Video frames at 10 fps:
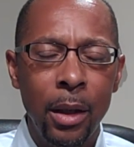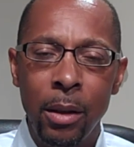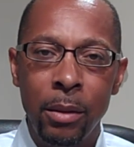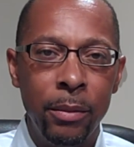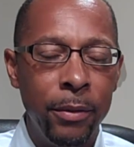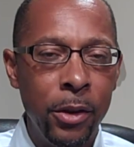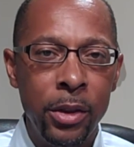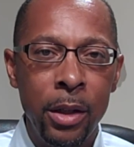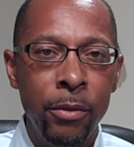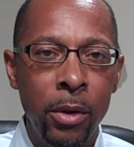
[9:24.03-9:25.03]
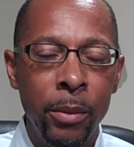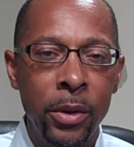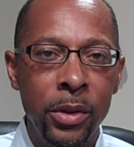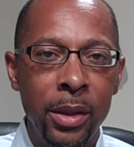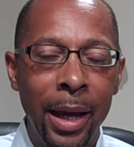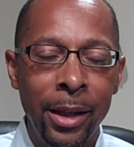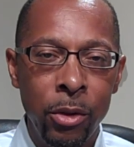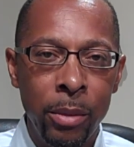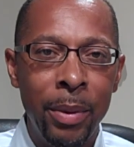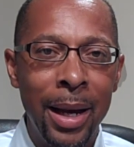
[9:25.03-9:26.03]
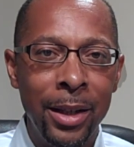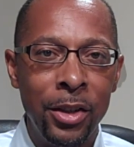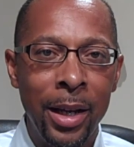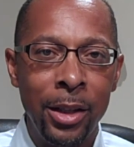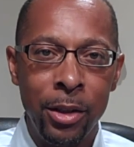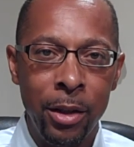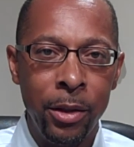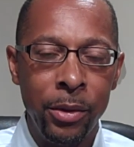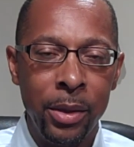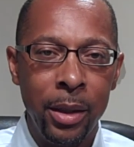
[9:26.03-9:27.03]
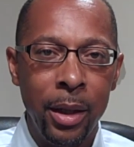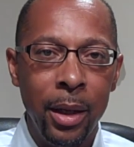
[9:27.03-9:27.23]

Oh, first and foremost, I do apologize to those.